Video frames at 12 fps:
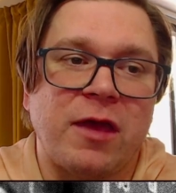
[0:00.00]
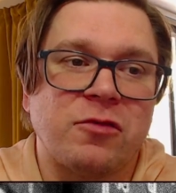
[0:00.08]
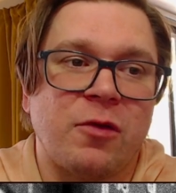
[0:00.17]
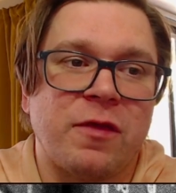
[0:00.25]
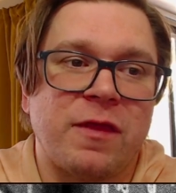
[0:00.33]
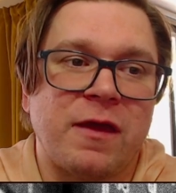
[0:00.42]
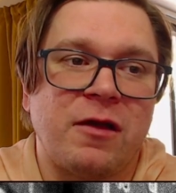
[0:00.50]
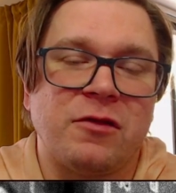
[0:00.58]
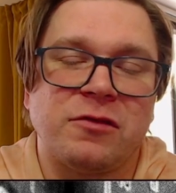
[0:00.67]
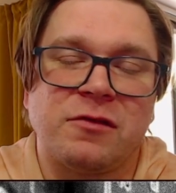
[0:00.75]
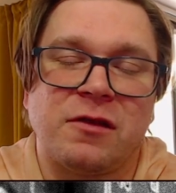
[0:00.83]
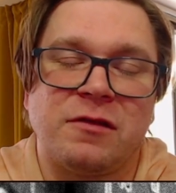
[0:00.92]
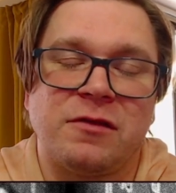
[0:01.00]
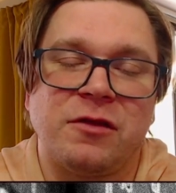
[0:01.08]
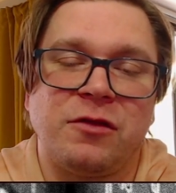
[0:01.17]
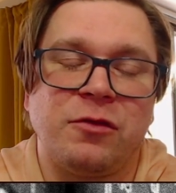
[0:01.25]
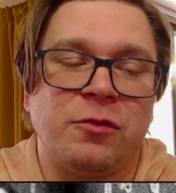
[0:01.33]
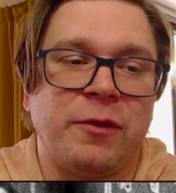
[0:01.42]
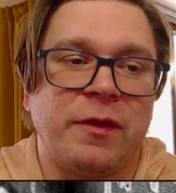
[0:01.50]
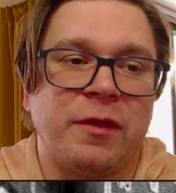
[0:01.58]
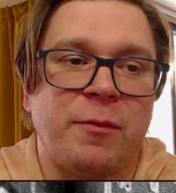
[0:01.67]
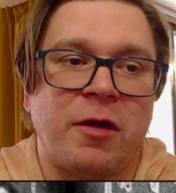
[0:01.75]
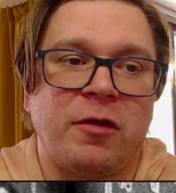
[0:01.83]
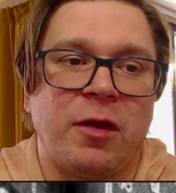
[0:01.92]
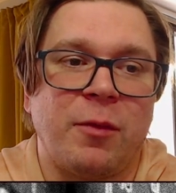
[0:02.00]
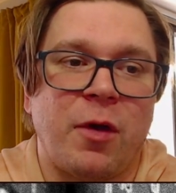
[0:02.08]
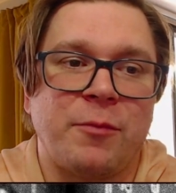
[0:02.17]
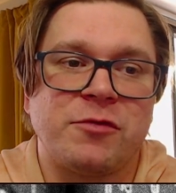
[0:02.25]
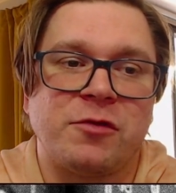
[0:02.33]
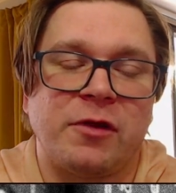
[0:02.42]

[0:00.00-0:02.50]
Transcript: so I think I'll continue doing the Merriam-Webster